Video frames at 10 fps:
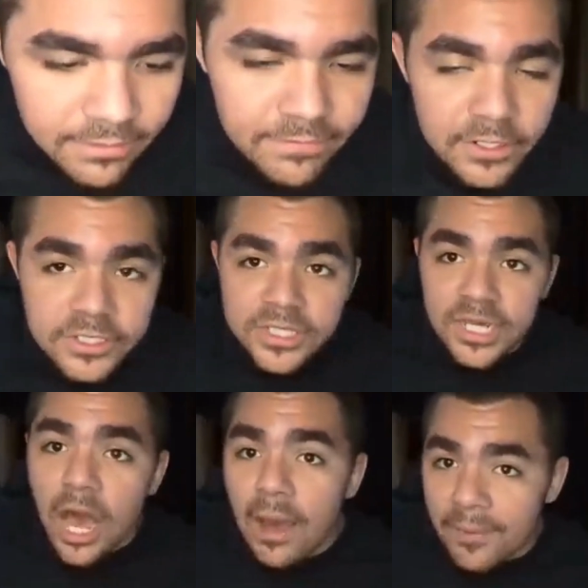
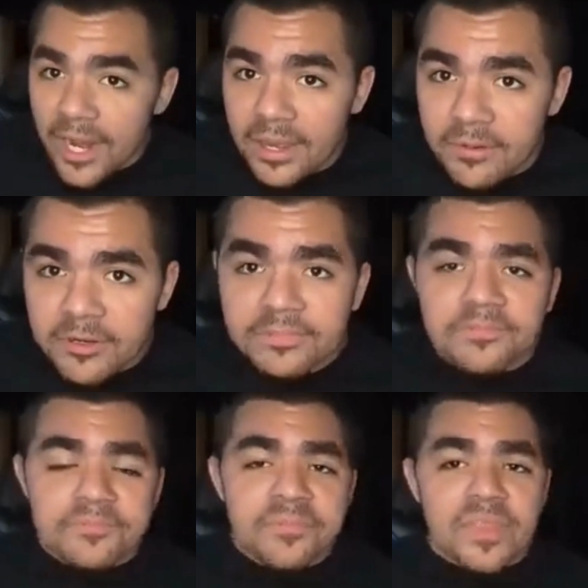Firstly, Oppenheimer.
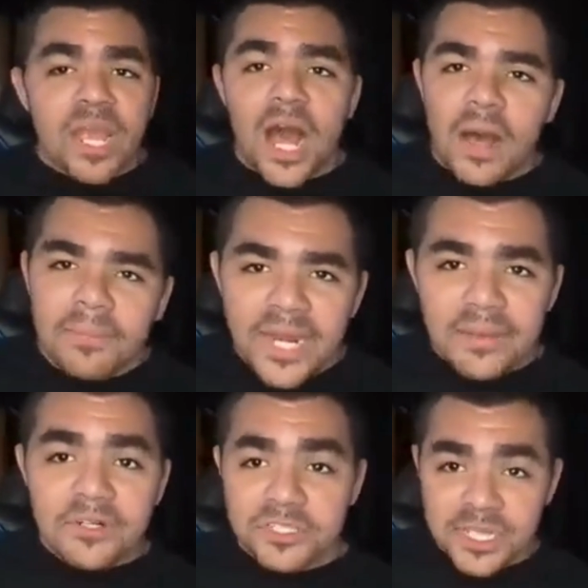
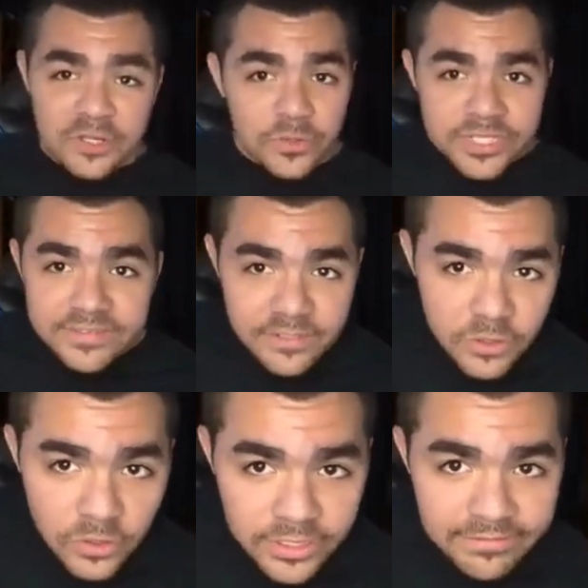Oppenheimer is a Christopher
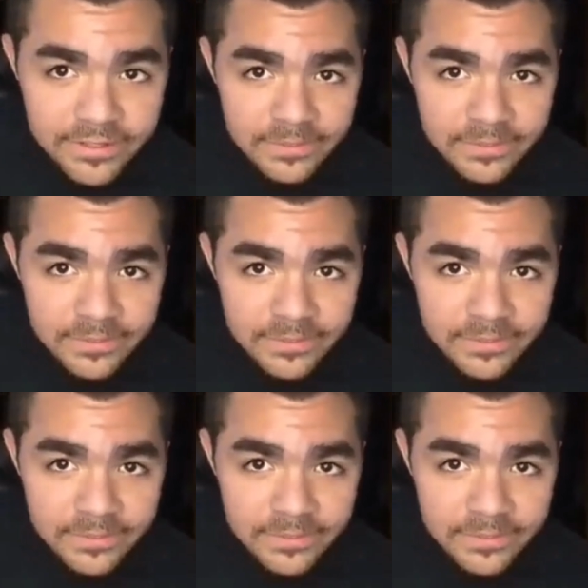Nolan